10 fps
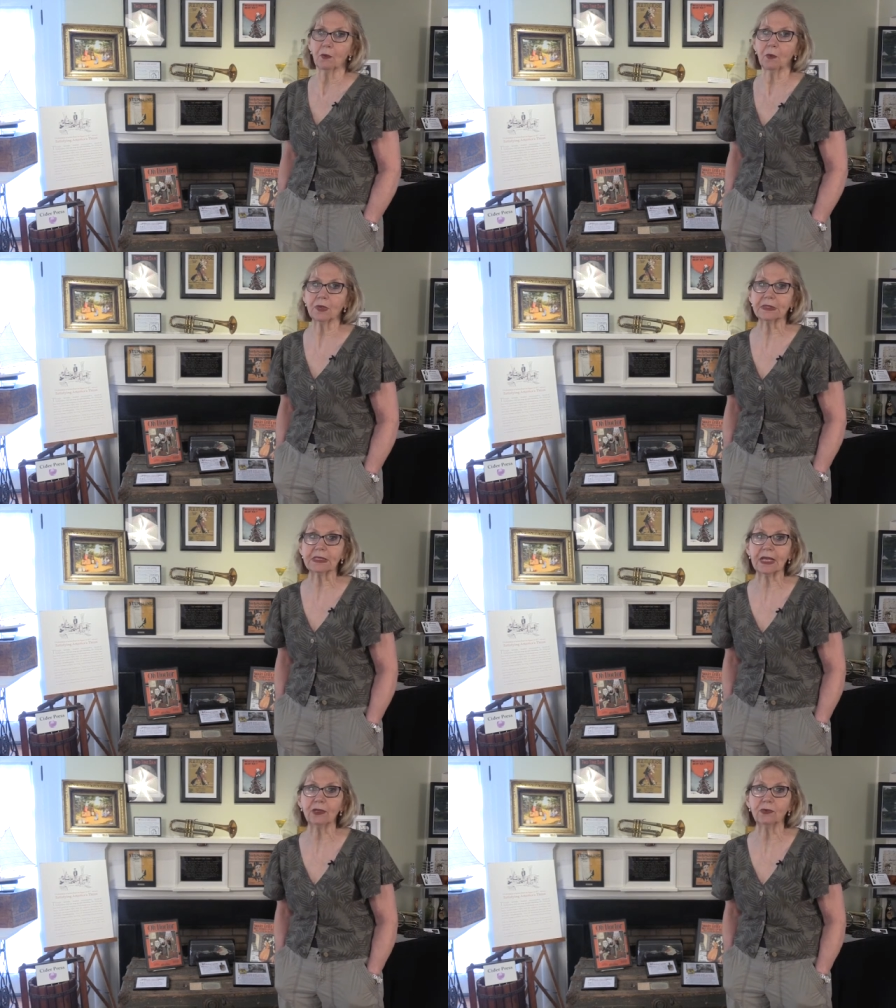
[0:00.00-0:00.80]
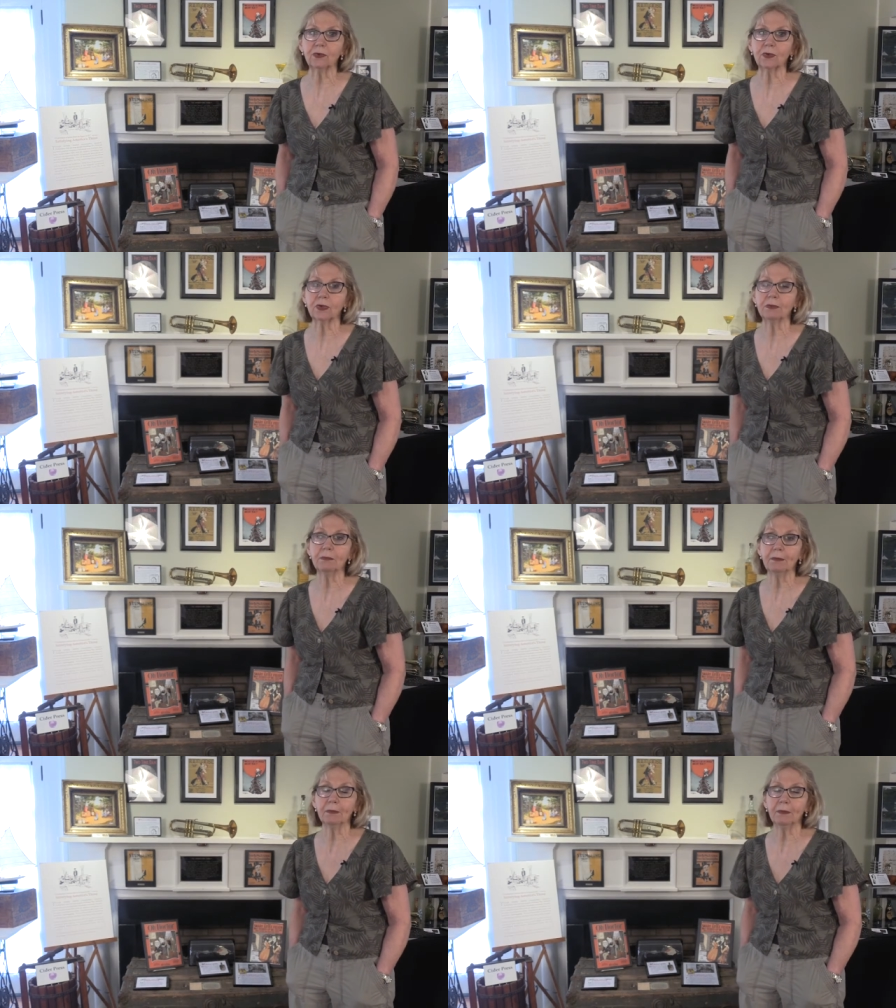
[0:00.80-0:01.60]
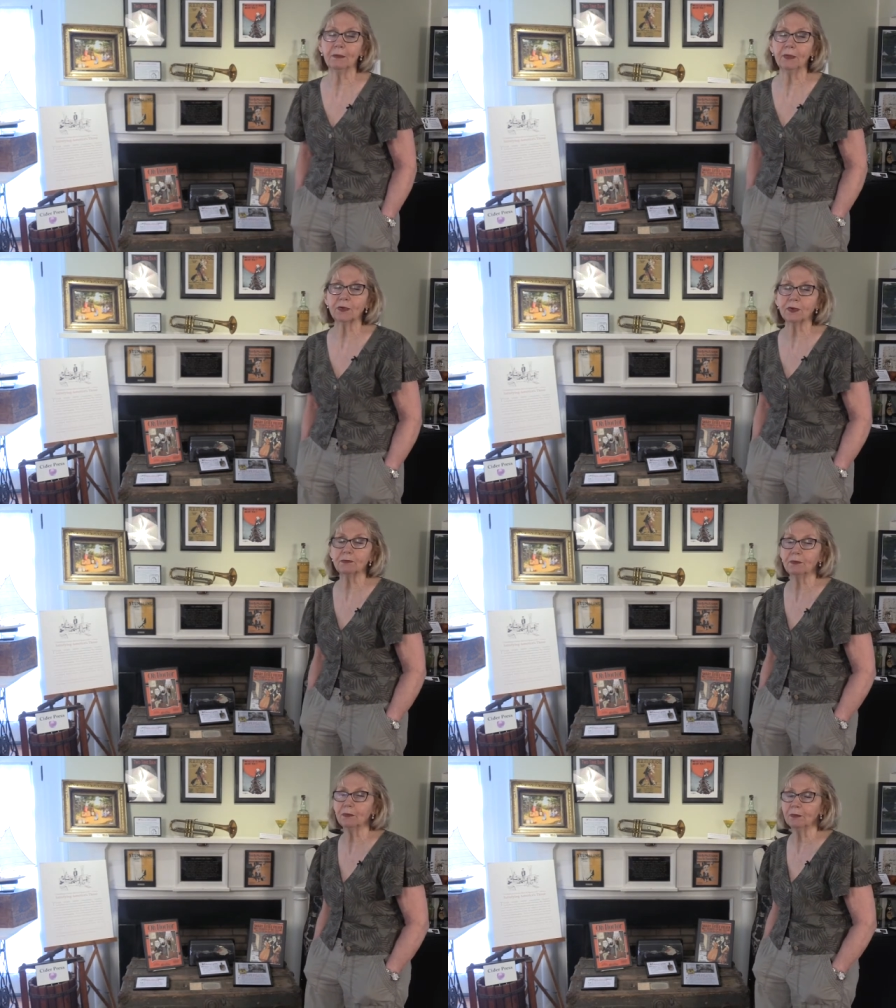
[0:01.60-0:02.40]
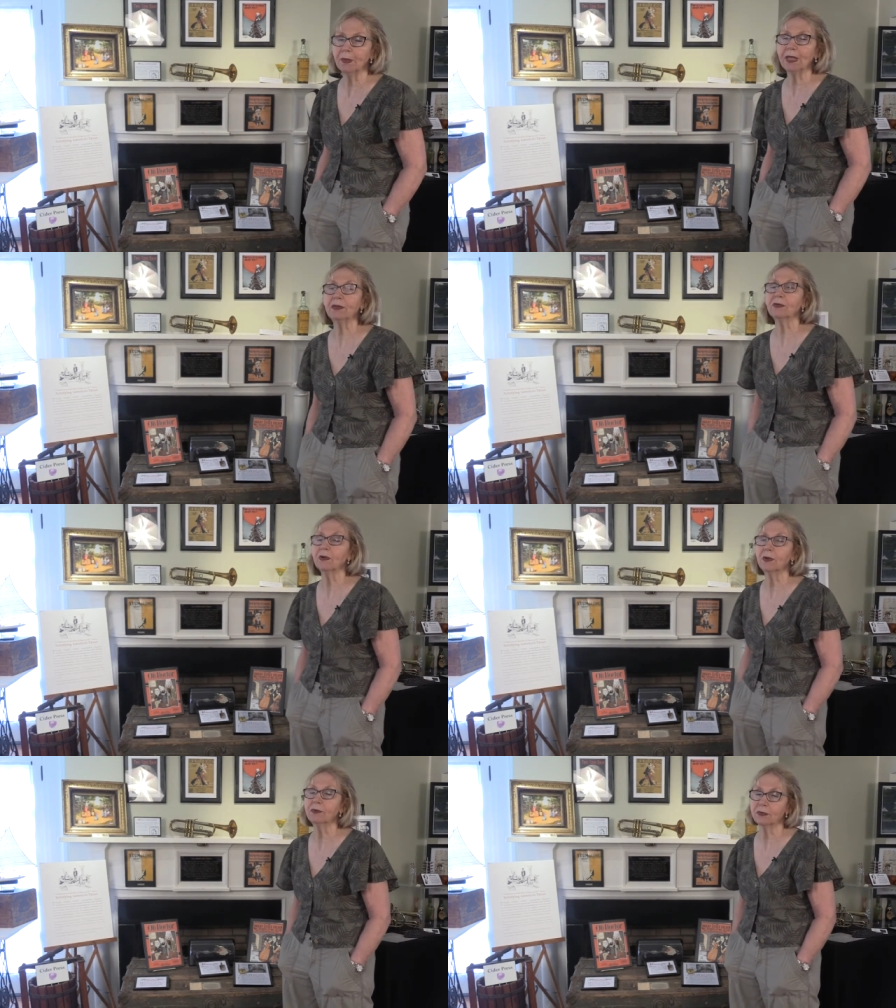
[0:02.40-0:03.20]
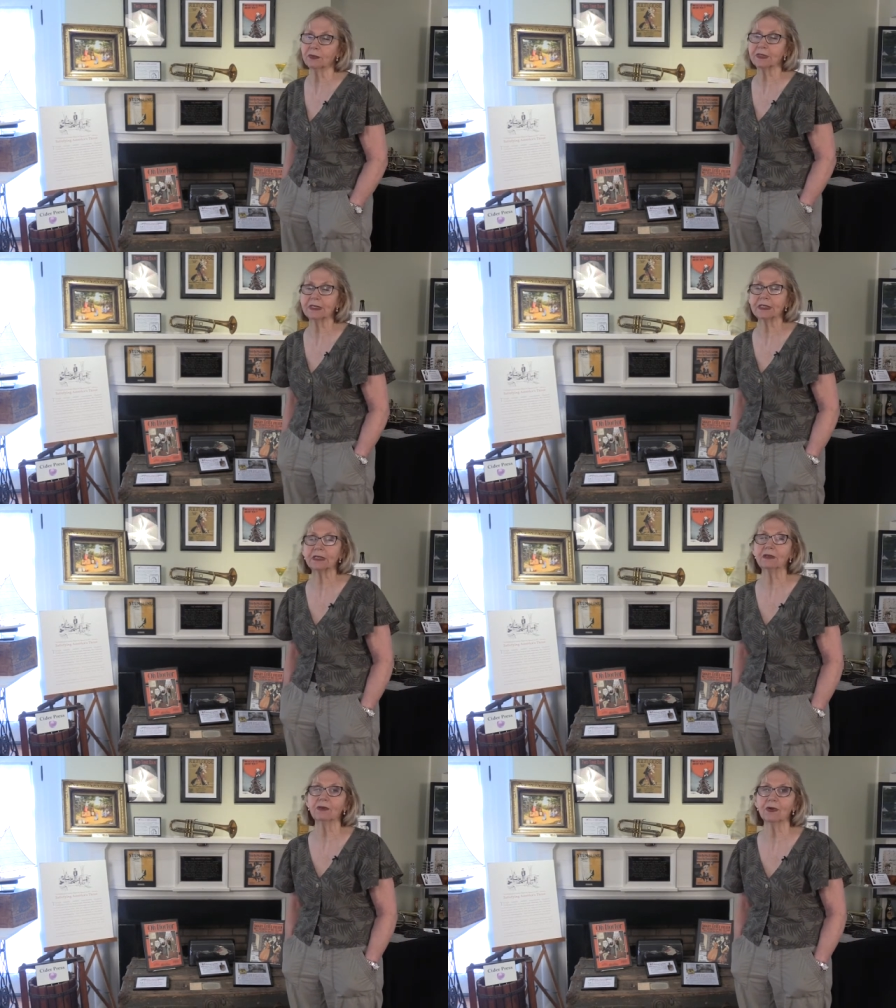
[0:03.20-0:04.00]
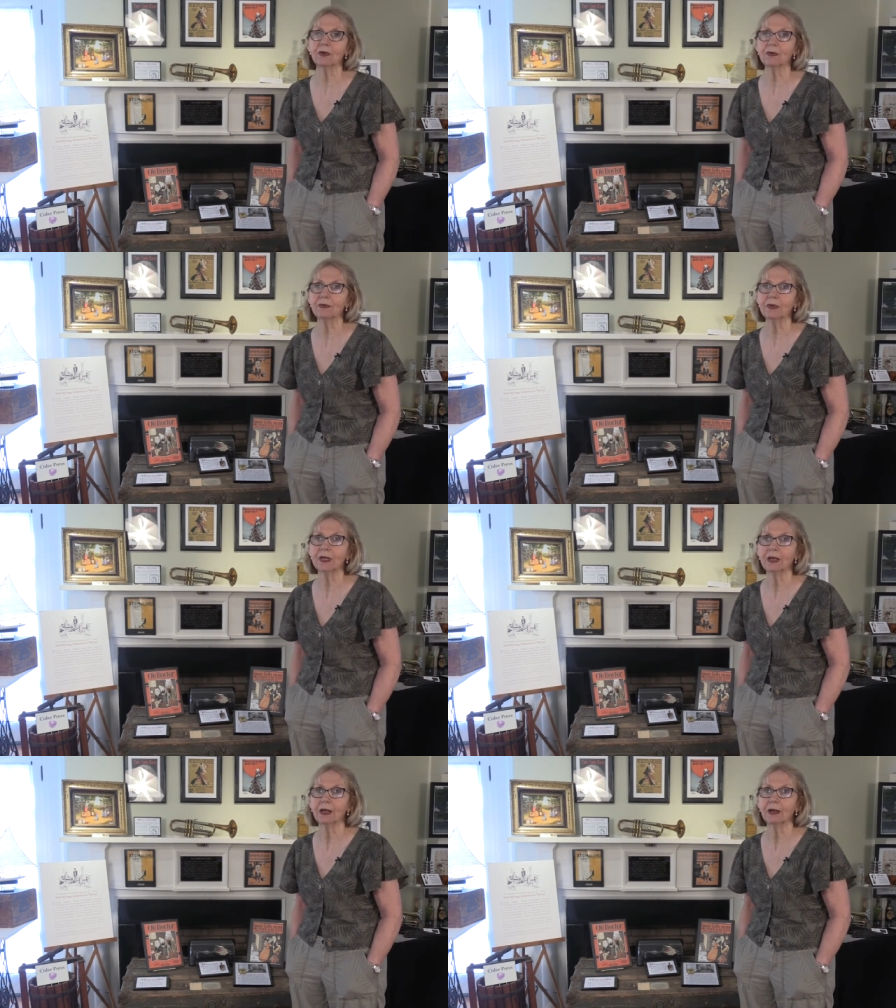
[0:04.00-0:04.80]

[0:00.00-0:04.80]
was that you could you could make your own, you could distill your own